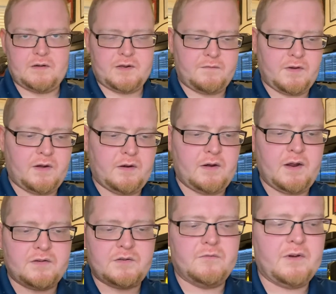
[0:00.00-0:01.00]
giving it an
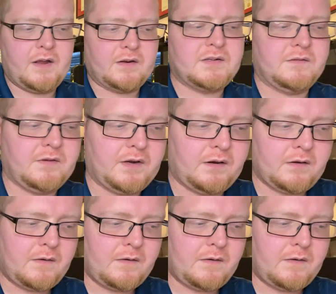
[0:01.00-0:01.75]
extra reactivity.